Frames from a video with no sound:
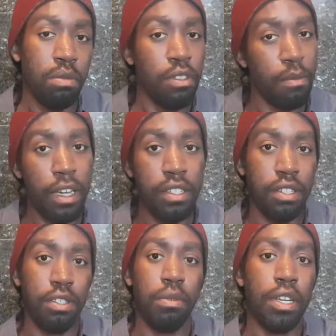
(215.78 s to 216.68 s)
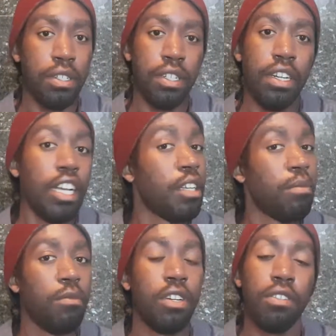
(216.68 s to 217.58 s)
with my situation,
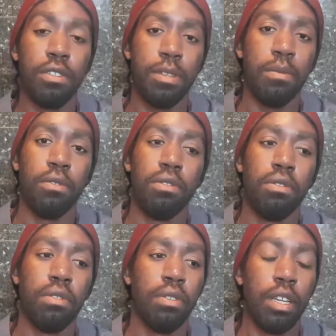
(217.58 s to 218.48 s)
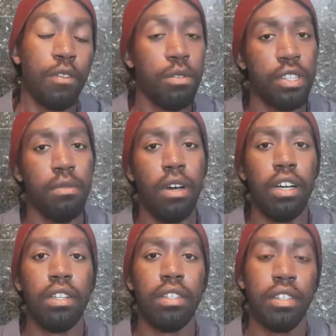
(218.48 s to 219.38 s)
I'm one of those people every once in a
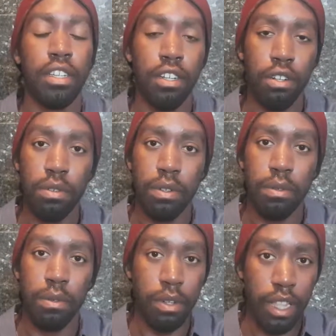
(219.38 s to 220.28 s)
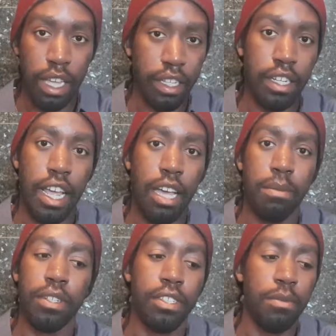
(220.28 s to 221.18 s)
while, where that can
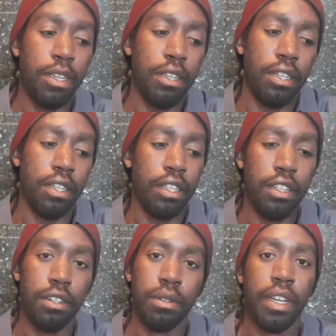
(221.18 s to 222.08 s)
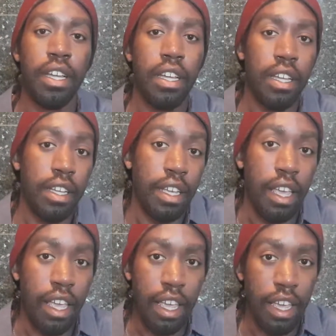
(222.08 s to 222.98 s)
happen to me,
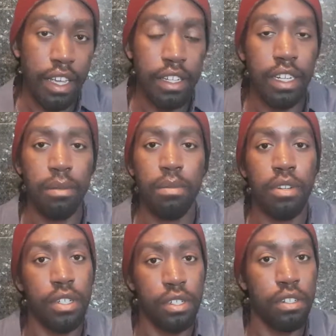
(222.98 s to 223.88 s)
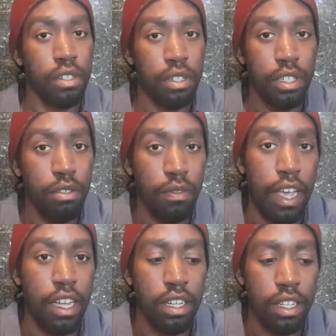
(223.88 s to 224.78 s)
and I'm pretty sure you've
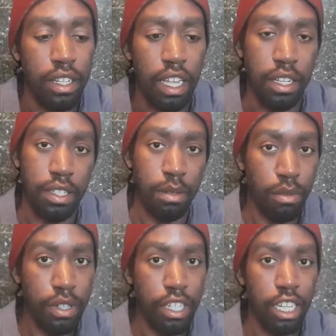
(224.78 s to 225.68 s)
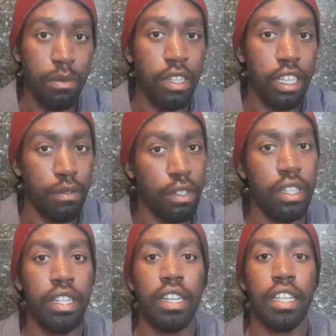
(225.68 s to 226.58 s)
had it at some point in time in life when
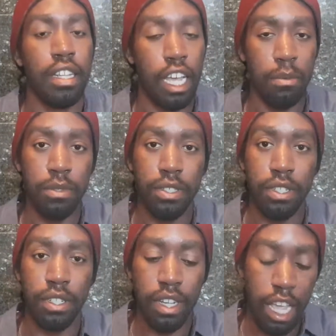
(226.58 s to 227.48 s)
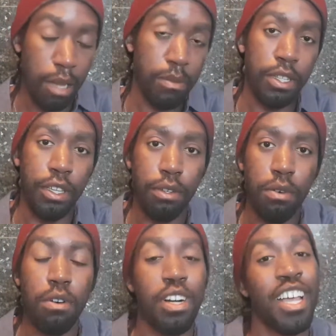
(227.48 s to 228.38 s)
it happened to you,
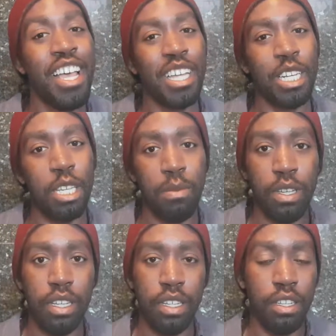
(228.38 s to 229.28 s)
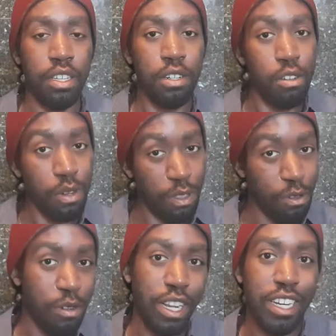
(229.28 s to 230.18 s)
or maybe you're going
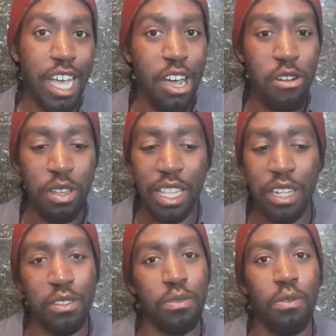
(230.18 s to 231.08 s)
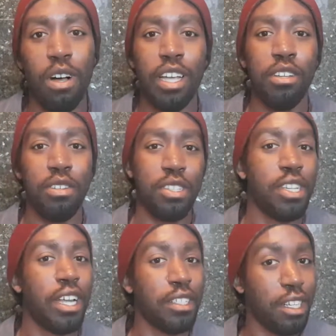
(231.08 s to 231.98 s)
through it right now, and that's why you
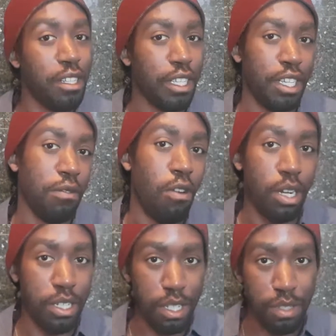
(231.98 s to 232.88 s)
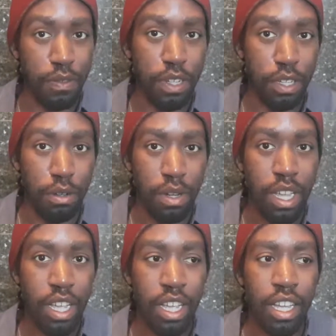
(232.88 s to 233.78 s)
decided to click and watch this video.
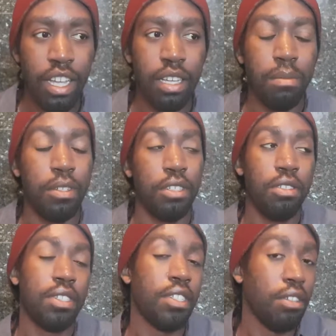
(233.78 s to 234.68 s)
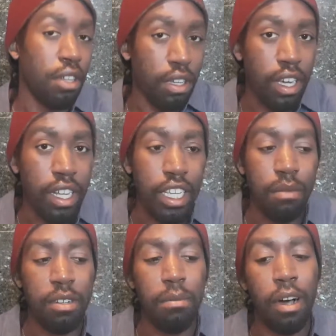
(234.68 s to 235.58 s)
But you still gotta keep
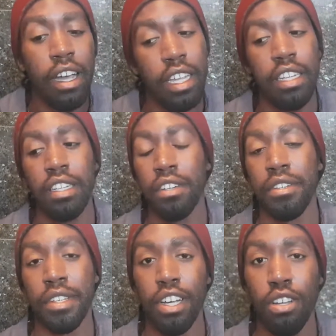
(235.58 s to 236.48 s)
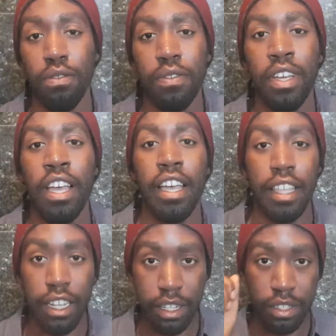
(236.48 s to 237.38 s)
reminding yourself
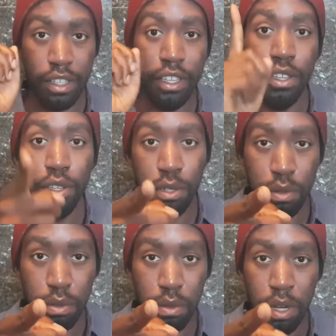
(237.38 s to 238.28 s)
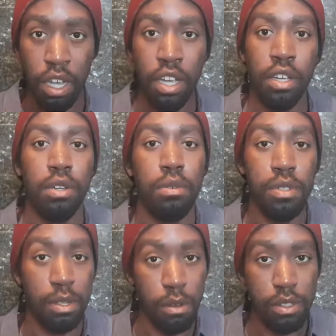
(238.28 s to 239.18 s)
that it's you
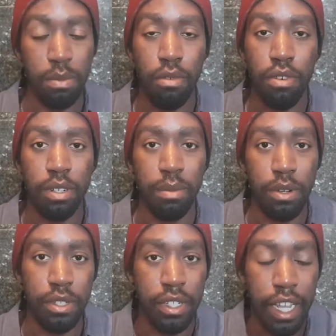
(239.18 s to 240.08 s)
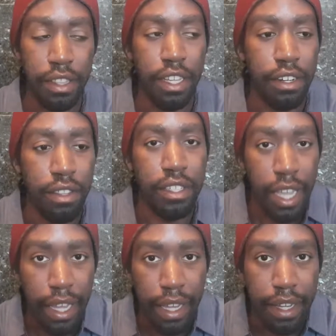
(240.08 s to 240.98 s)
who's the most important person at the end of the
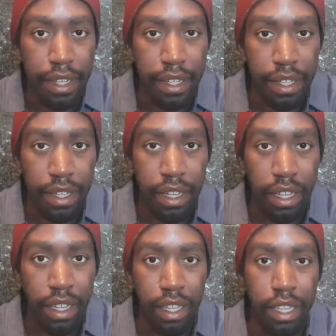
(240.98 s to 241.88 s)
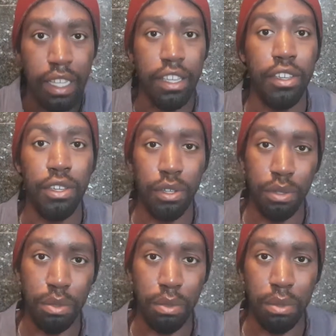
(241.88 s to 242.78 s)
day.
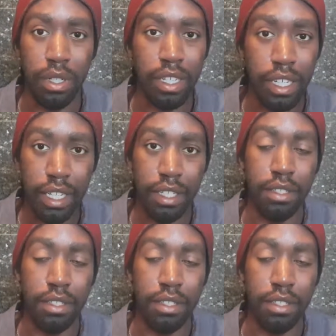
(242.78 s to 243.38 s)
You need